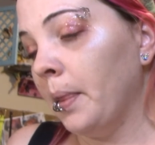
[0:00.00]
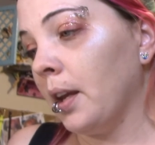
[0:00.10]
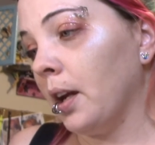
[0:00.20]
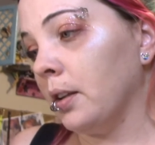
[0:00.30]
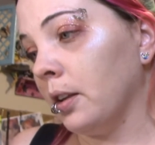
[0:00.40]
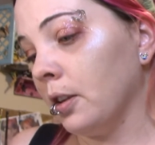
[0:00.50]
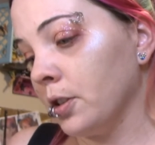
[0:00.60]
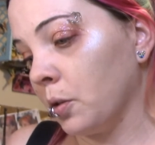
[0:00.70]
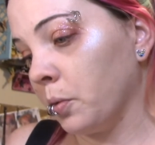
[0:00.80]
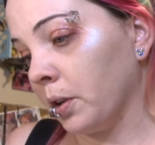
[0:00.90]
And then there's
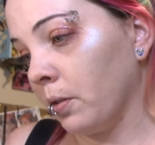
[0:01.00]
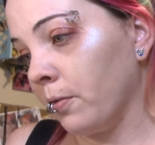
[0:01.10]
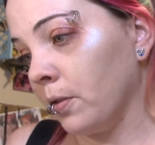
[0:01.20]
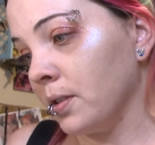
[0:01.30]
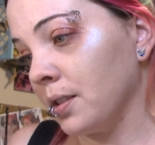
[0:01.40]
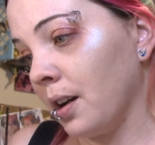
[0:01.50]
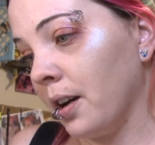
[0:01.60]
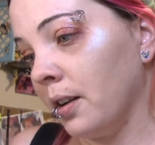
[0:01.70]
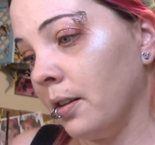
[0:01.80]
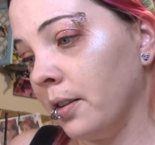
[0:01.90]
a quick reference
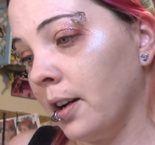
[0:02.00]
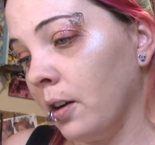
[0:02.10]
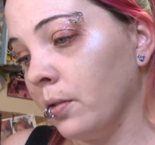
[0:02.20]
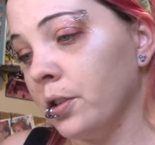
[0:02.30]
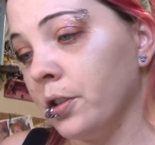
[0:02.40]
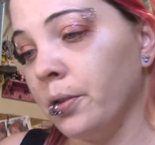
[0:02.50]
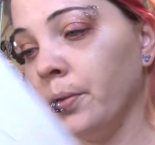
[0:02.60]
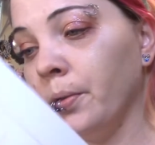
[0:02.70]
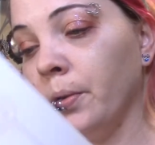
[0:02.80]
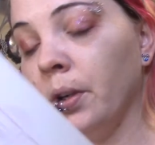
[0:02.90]
guide on how
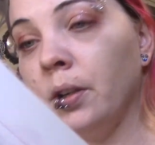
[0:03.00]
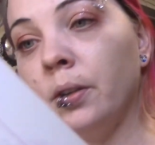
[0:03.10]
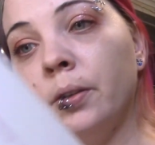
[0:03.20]
to